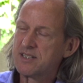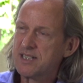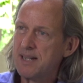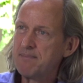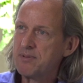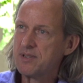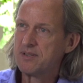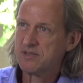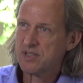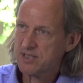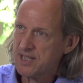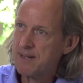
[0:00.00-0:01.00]

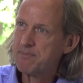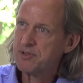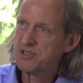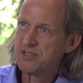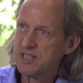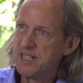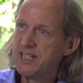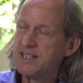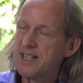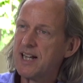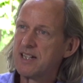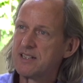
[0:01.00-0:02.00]
temperatures, the
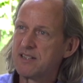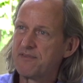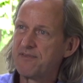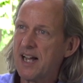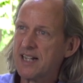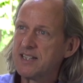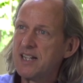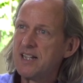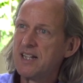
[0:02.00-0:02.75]
heat island effect,